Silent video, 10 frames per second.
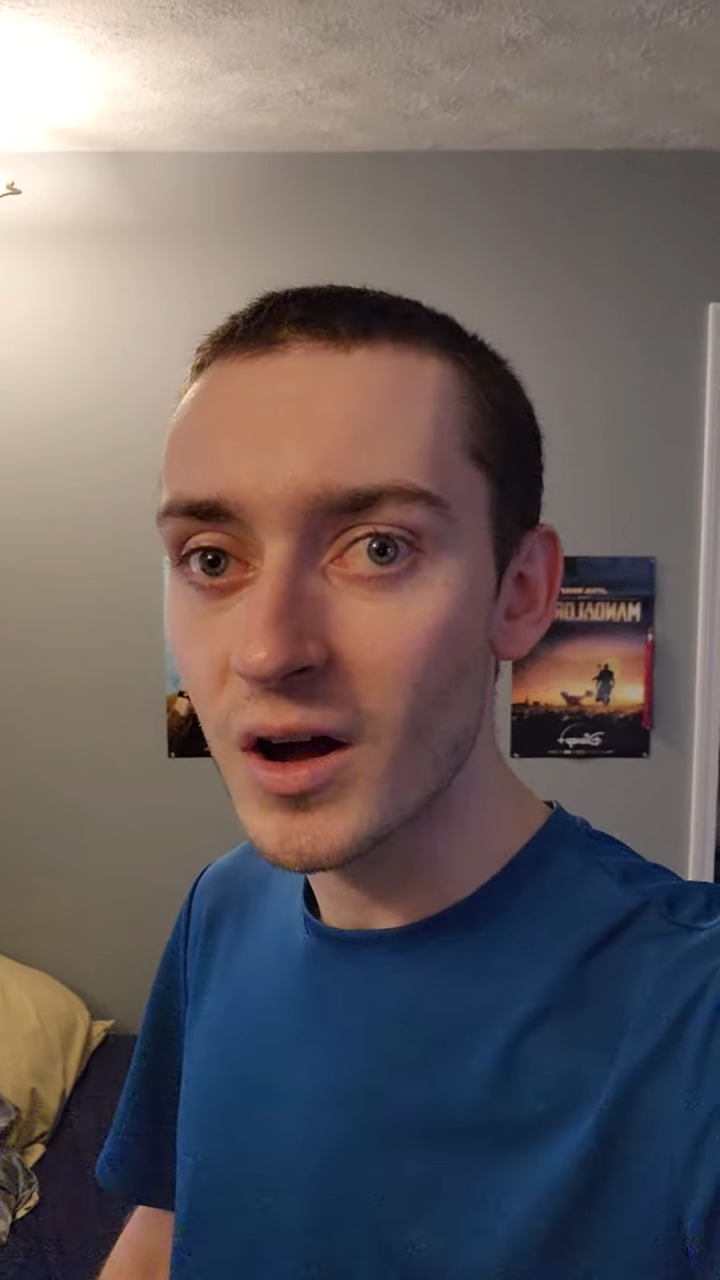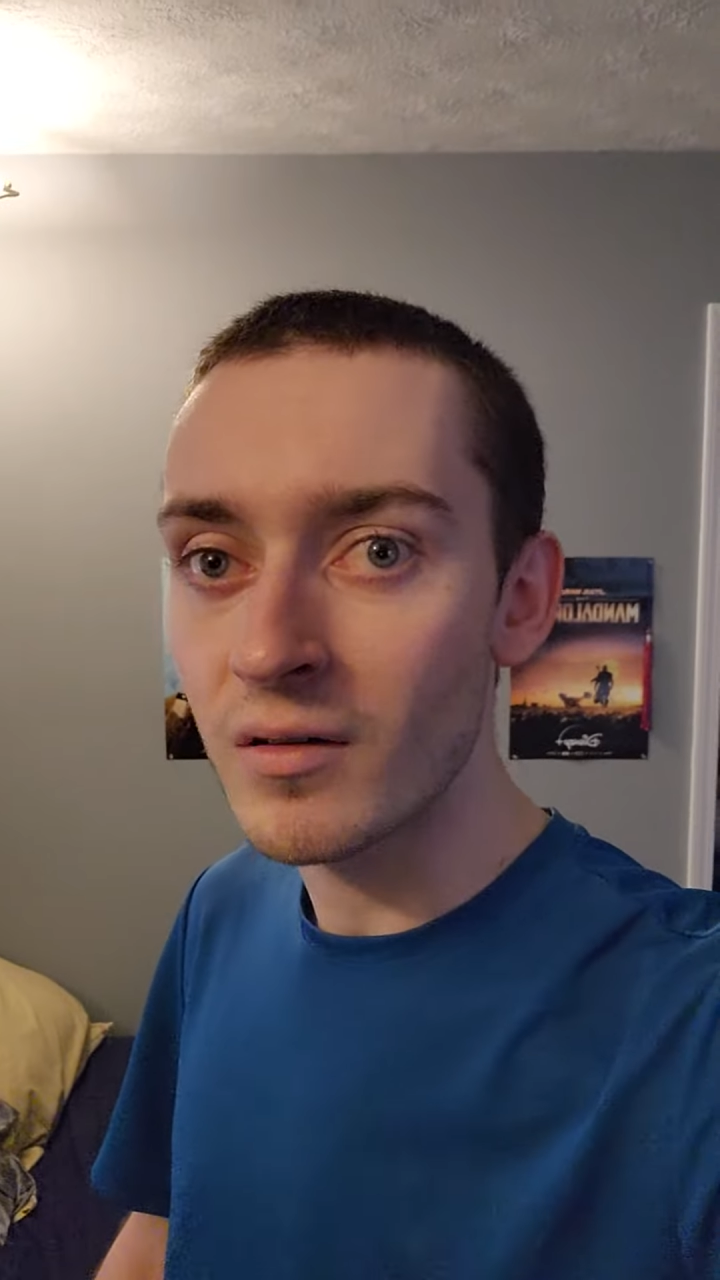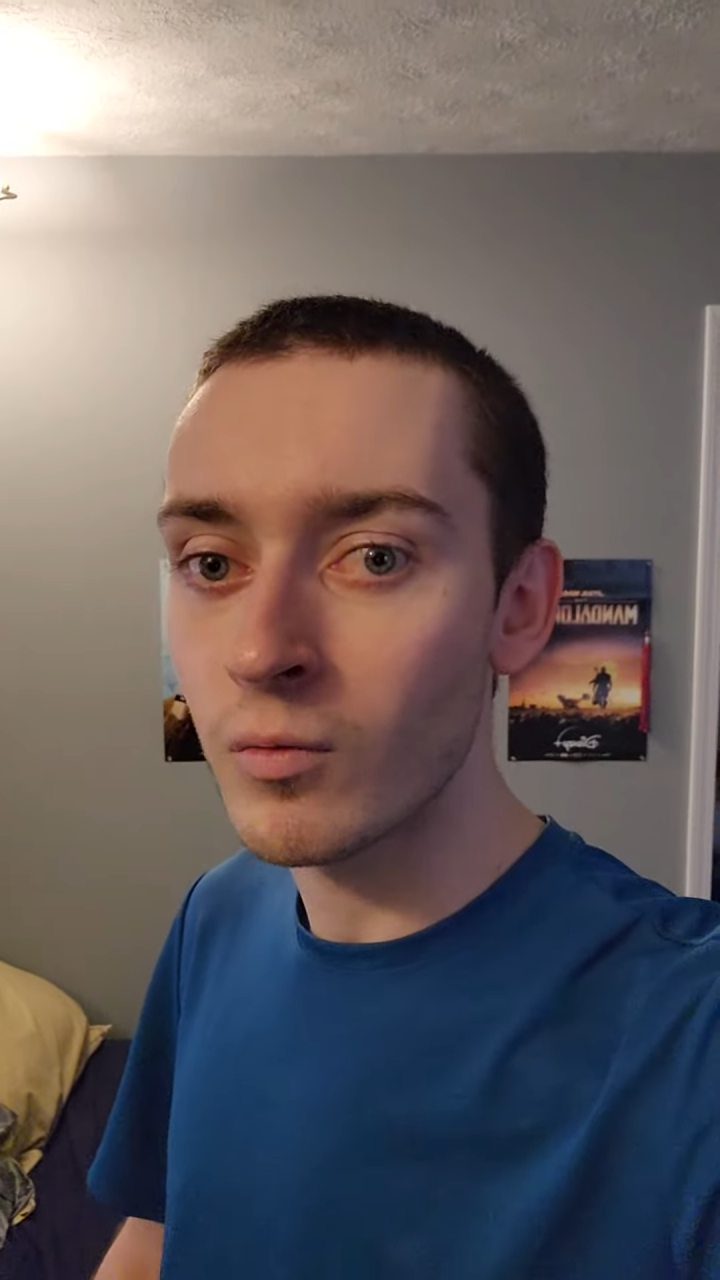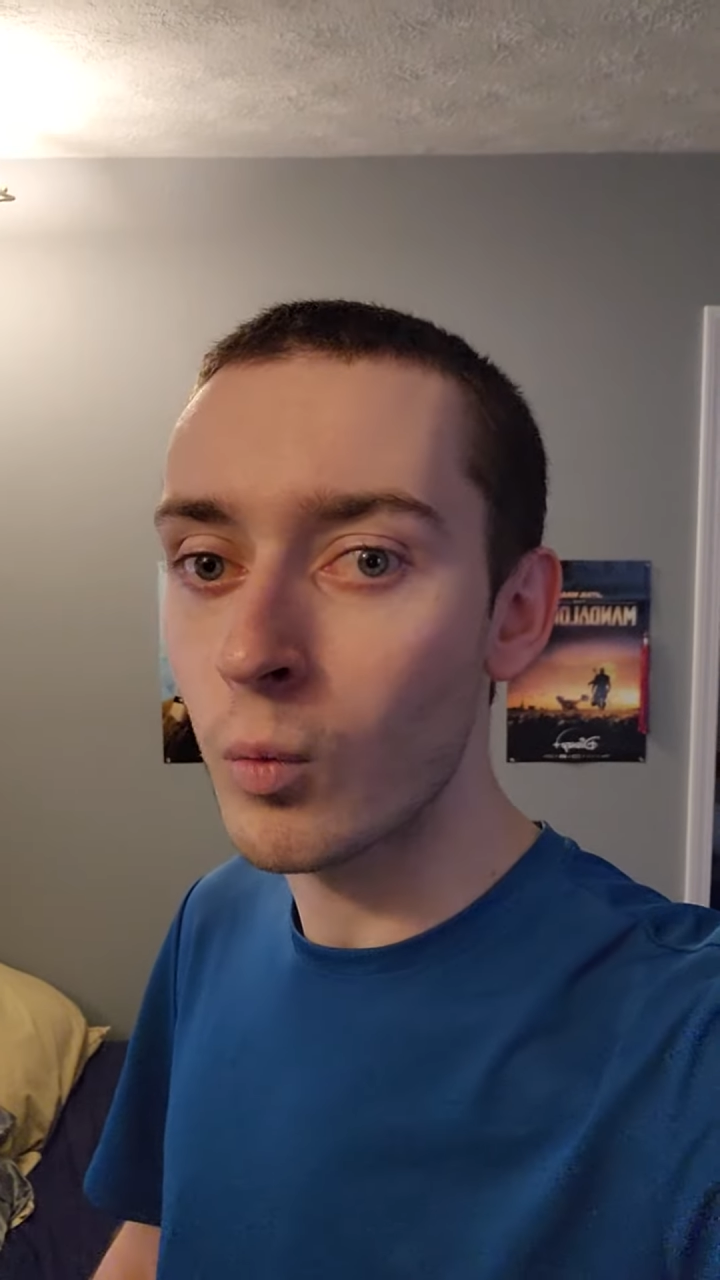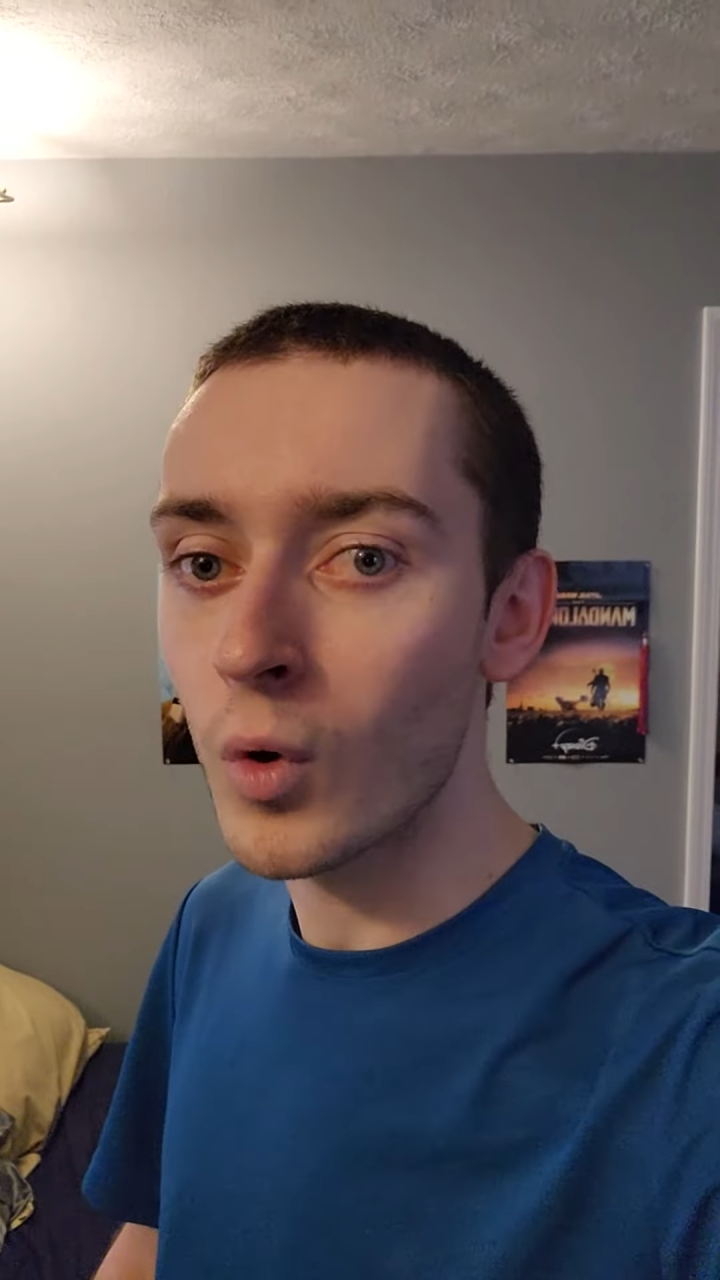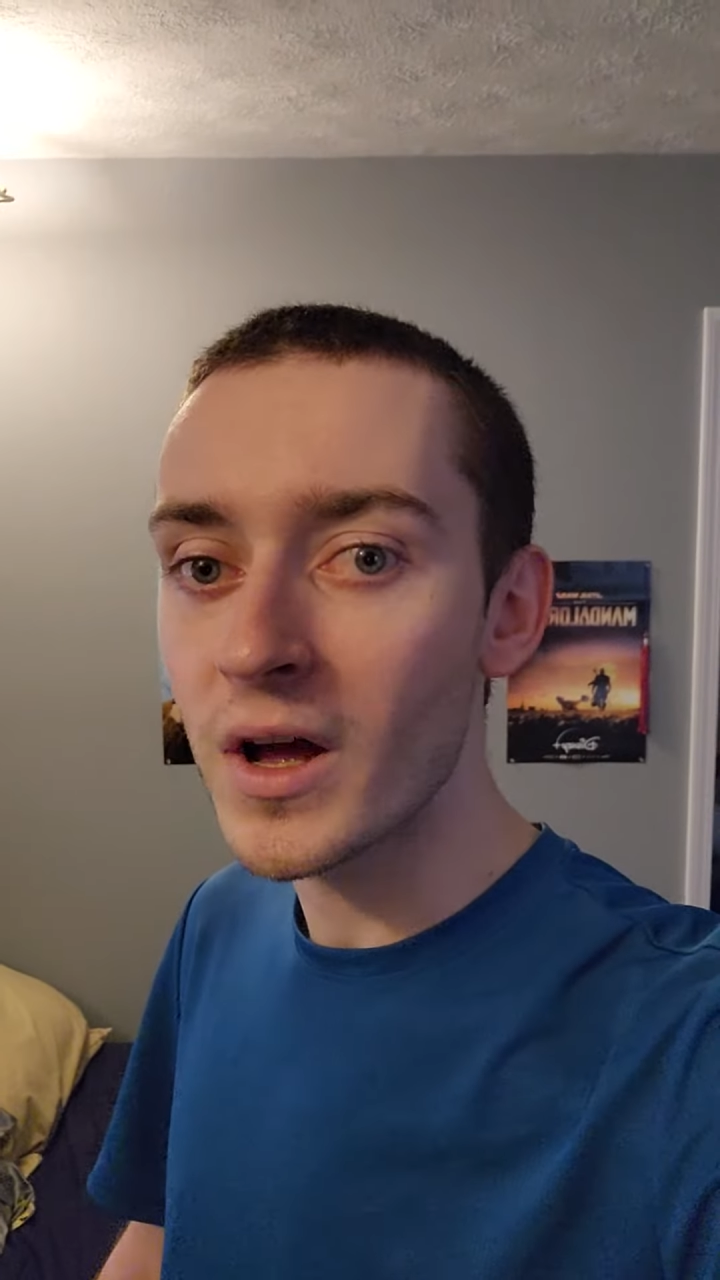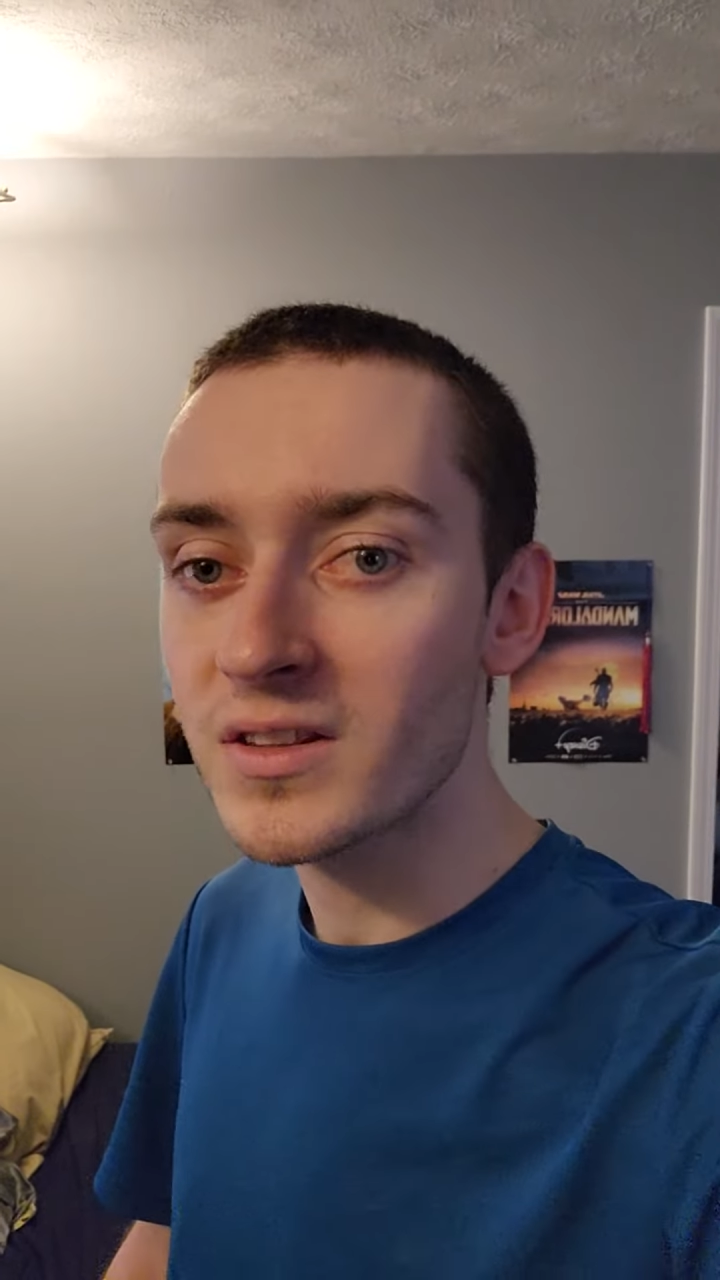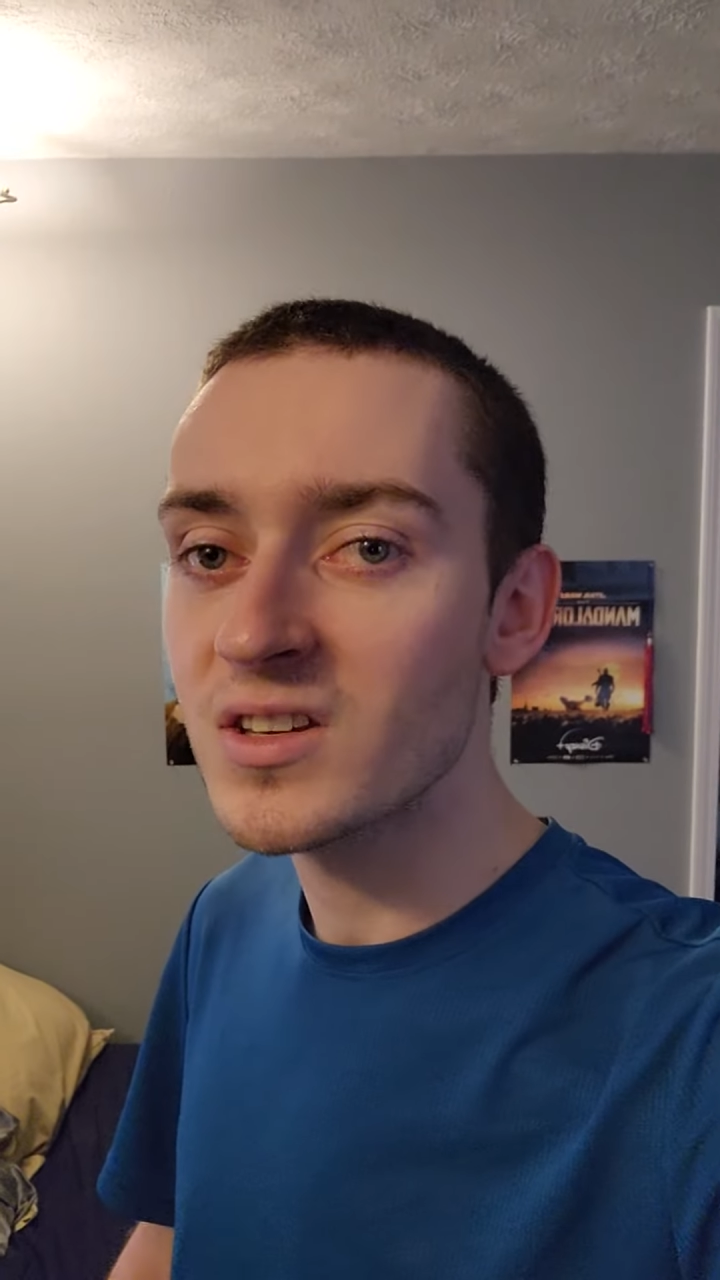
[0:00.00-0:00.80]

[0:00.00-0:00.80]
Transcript: of what